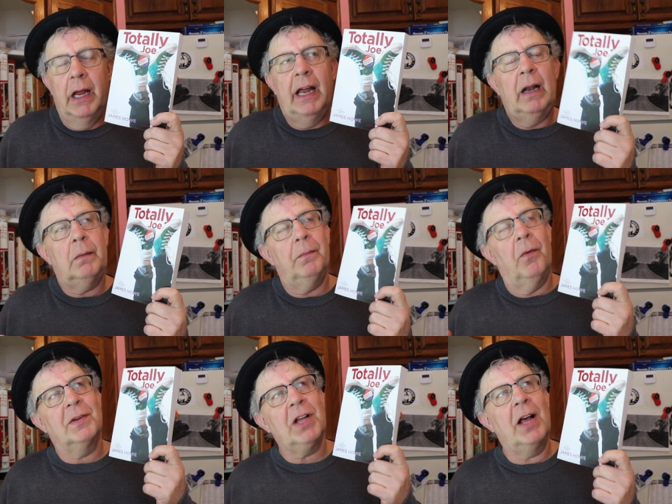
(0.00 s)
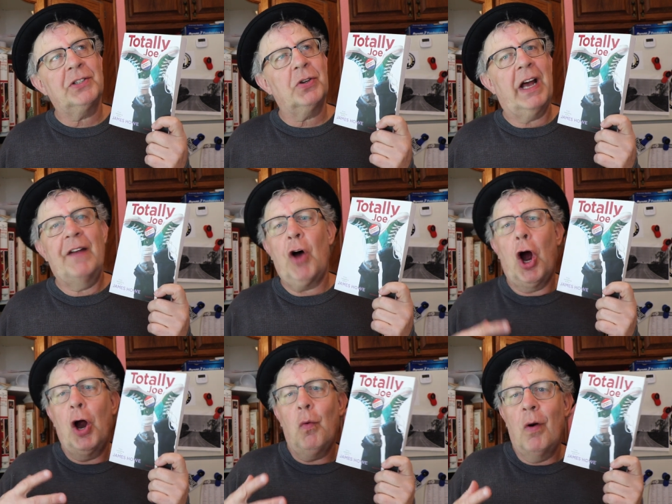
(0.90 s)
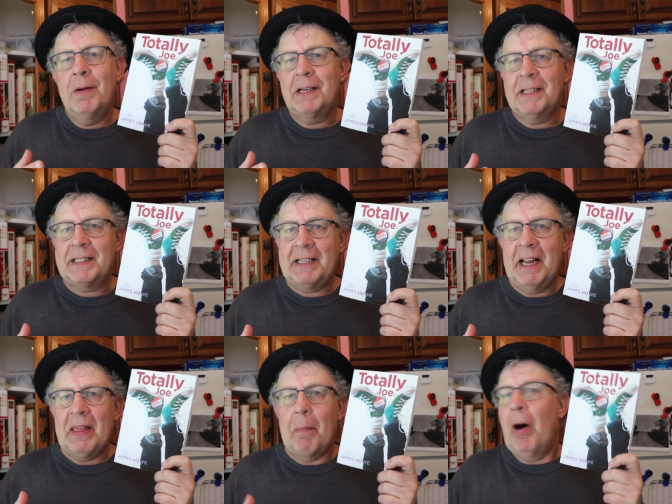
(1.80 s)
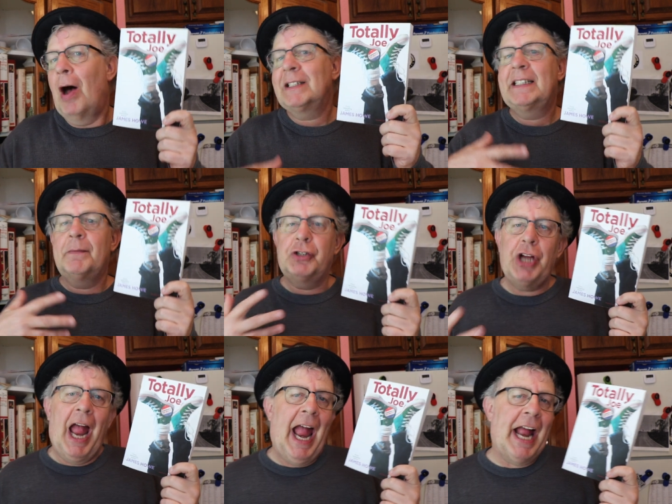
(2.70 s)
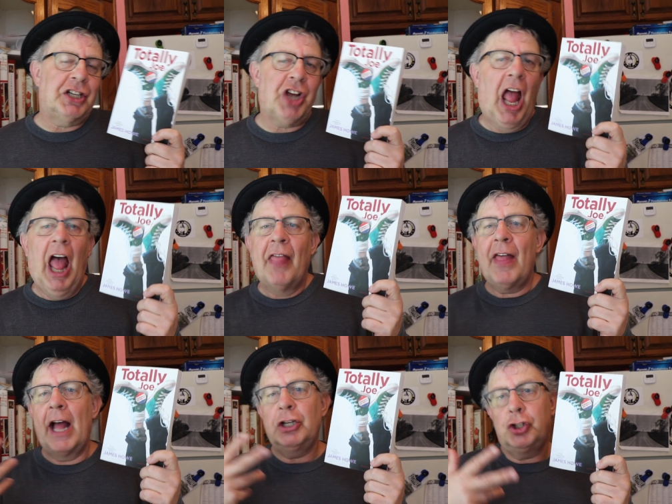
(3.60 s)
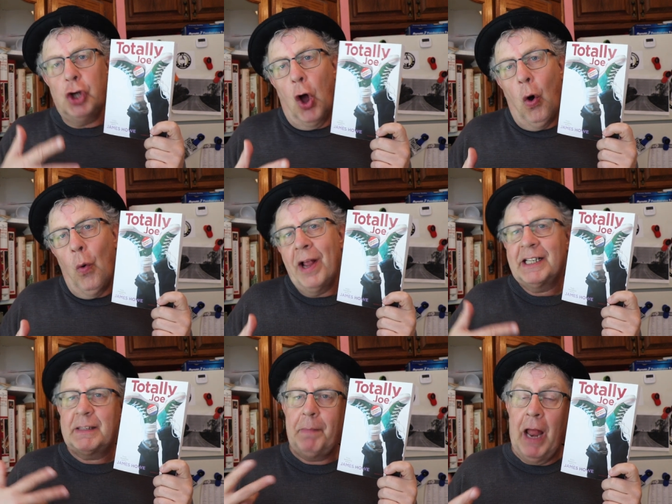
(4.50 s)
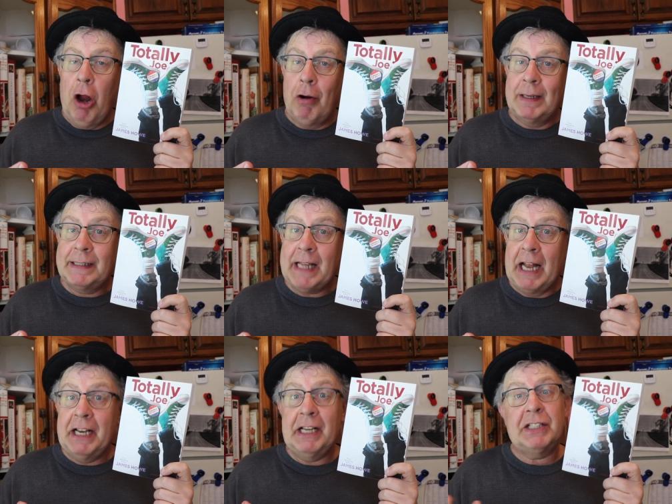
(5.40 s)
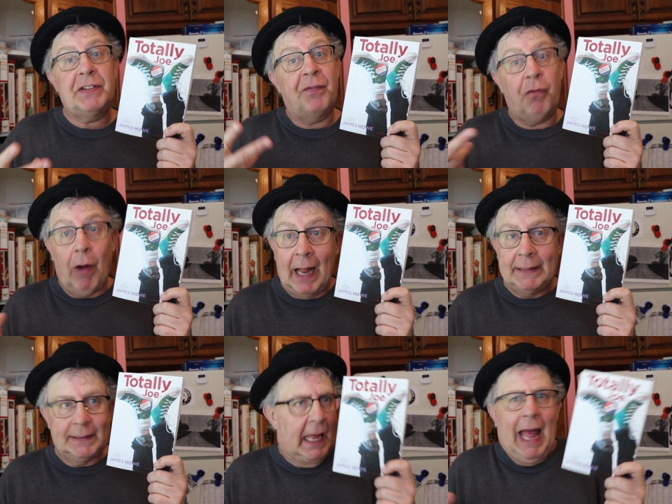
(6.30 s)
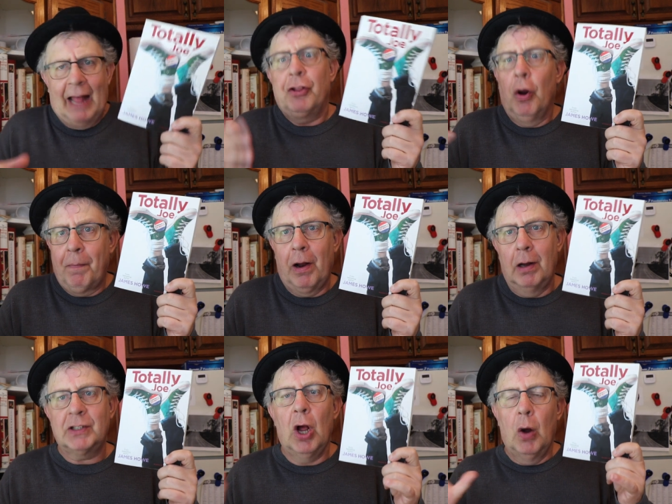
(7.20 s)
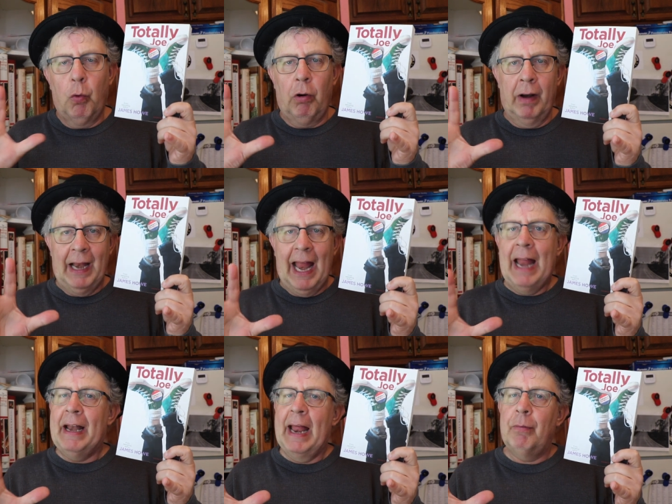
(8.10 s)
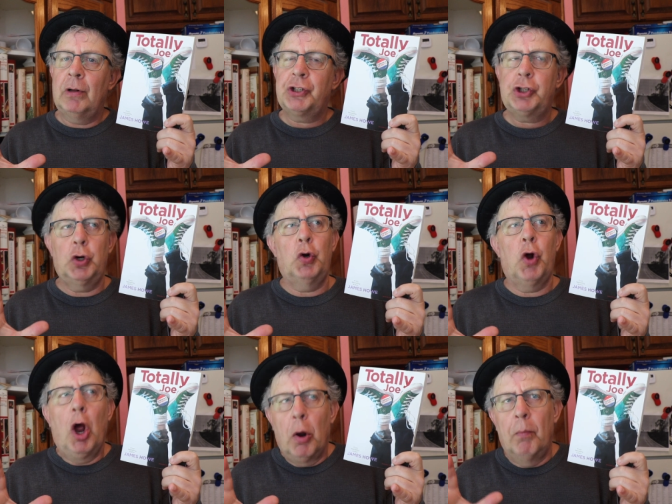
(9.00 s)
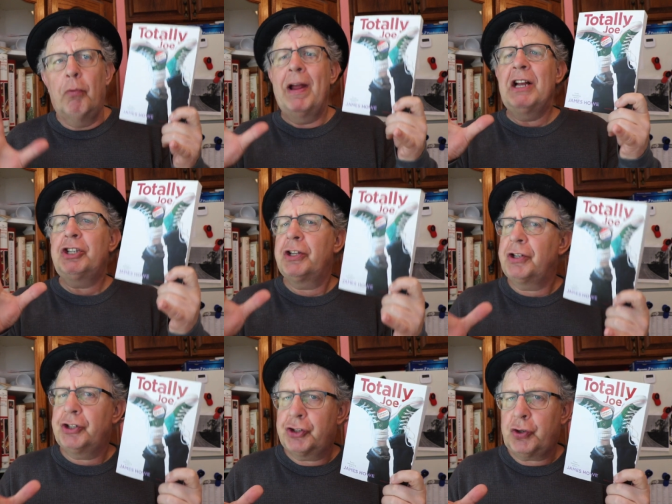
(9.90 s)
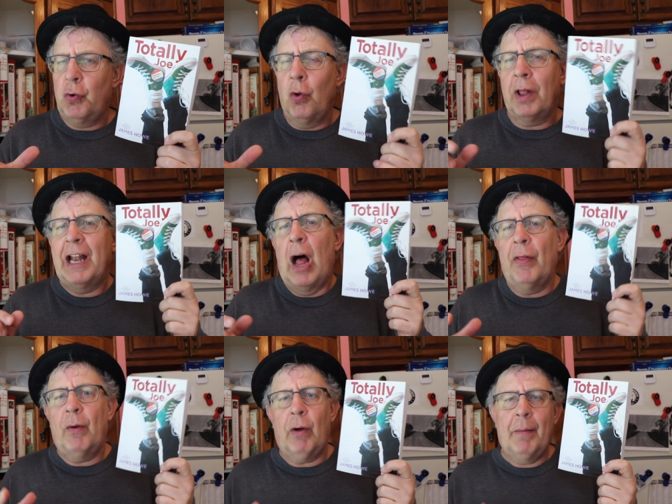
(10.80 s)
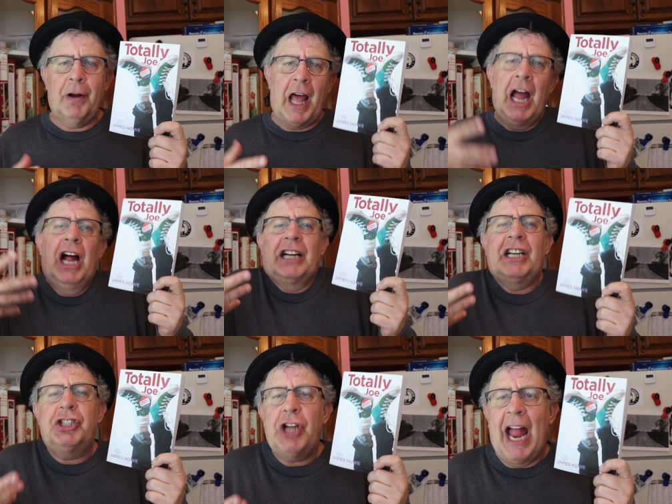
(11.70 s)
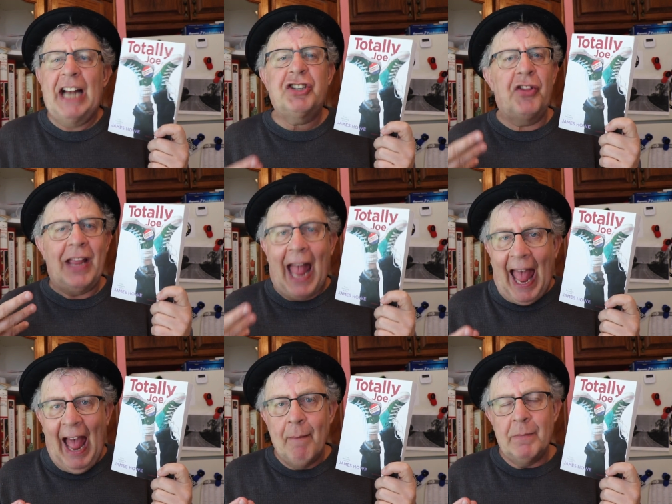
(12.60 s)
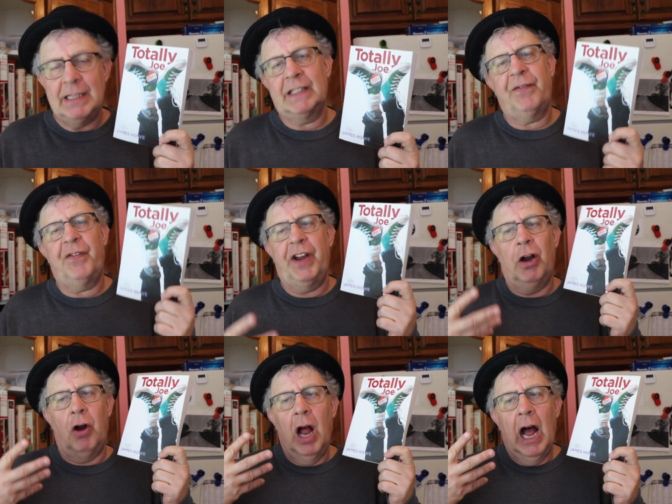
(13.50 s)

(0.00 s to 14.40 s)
It was also kind of heartwarming to see the positive change that Joe, his parents, and his friends and their parents were able to bring to the school, and how they were able to change the atmosphere